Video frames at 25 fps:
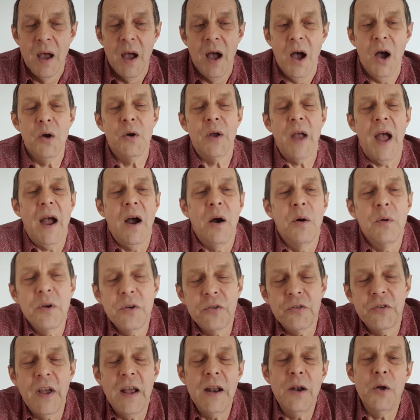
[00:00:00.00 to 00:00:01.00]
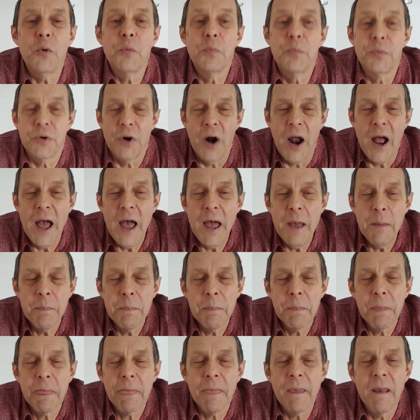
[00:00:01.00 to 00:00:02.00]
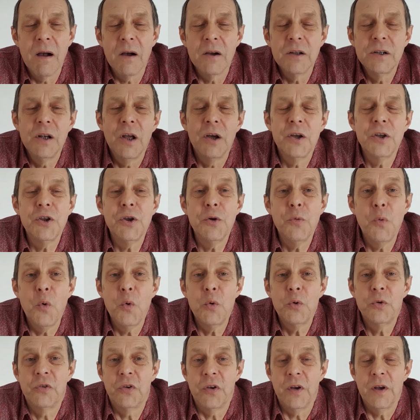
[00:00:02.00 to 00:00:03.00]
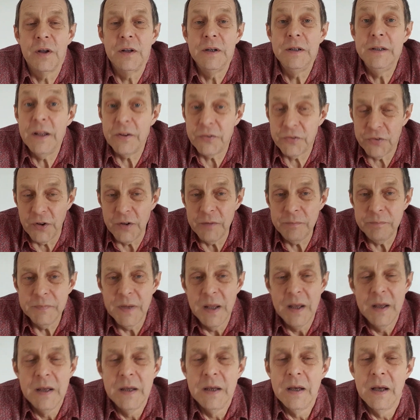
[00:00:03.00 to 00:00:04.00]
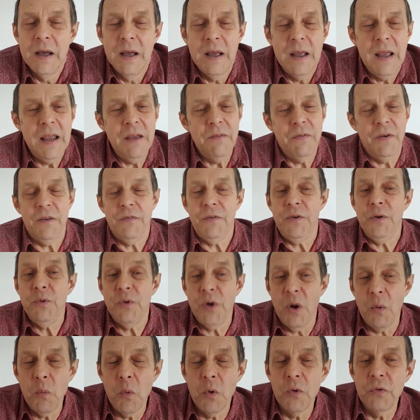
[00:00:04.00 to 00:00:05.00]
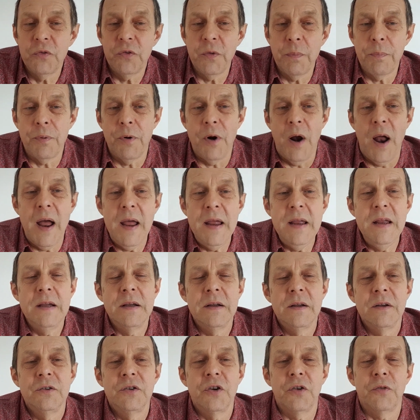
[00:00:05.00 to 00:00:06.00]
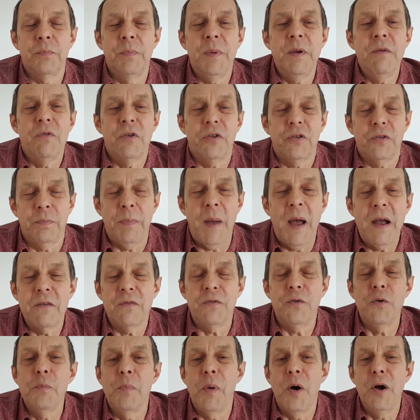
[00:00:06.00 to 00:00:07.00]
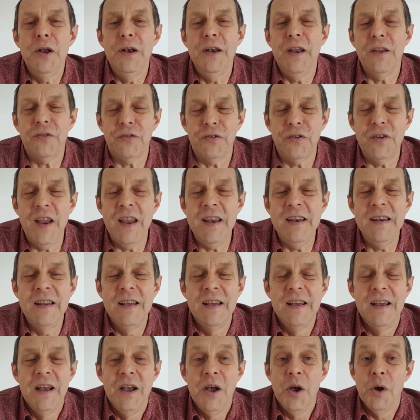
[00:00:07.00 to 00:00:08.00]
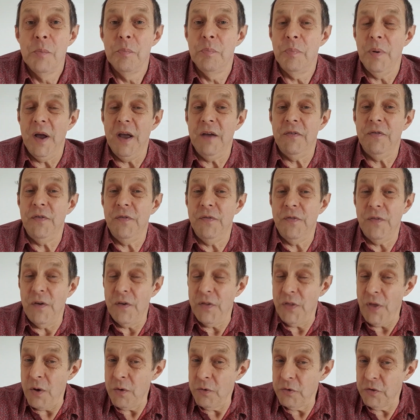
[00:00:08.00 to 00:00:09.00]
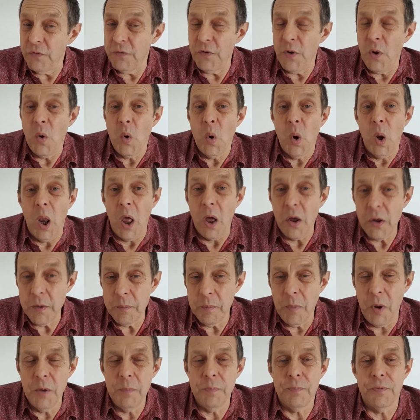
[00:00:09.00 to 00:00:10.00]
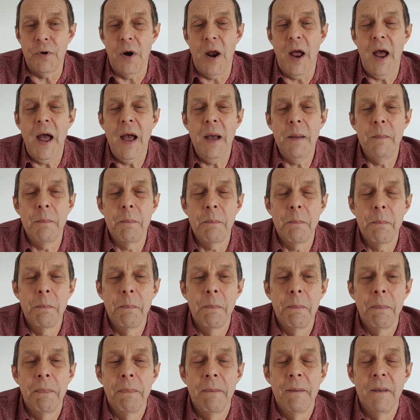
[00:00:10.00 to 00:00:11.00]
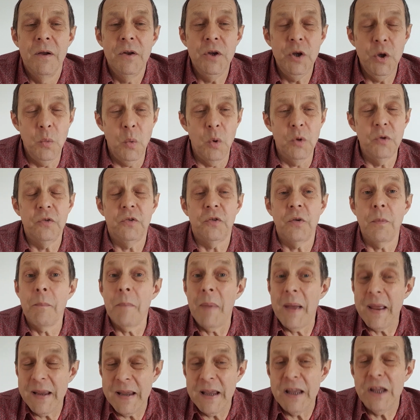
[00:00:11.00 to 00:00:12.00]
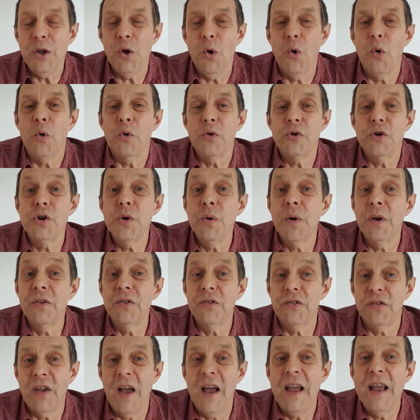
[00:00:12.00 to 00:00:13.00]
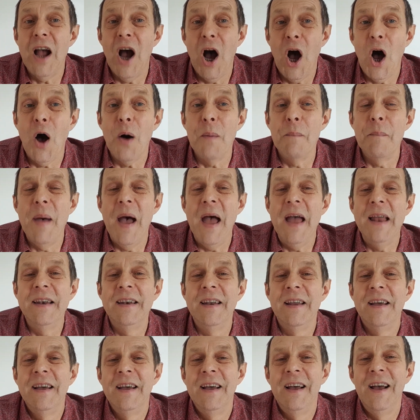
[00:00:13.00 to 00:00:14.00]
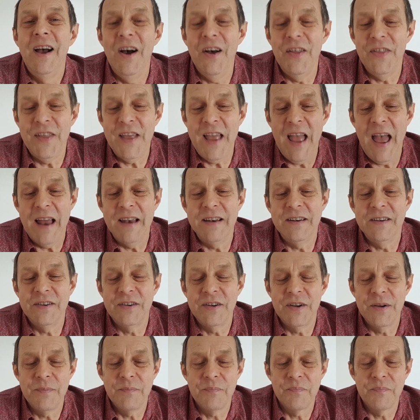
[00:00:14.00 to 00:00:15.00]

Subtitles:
Okay, I'm going to say a little prayer. I'd like you all to listen. Even if you don't want to pray, just be respectful by listening. But if those of you like my prayer and you want to make it yours, you can say Amen at the end.